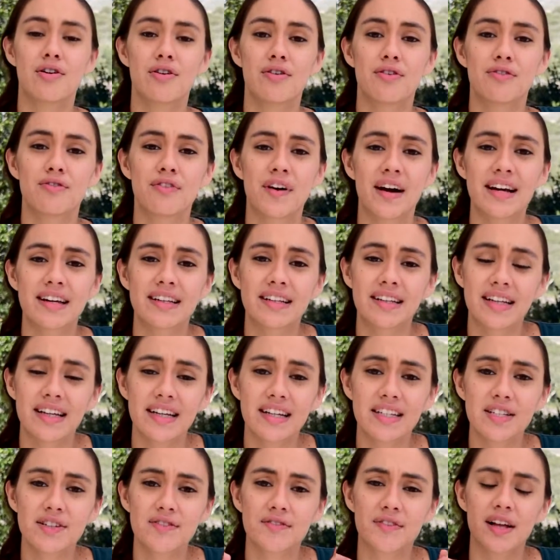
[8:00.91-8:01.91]
Finally,
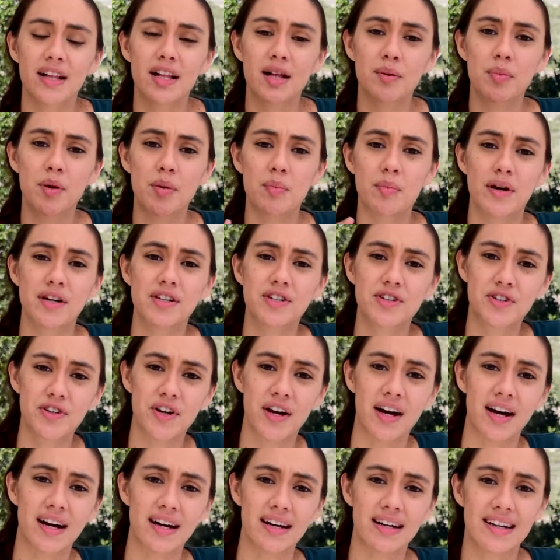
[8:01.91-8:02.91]
develop a
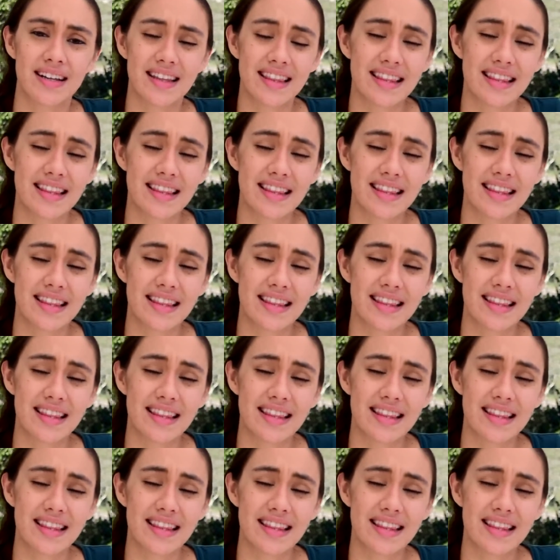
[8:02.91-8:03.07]
mantra.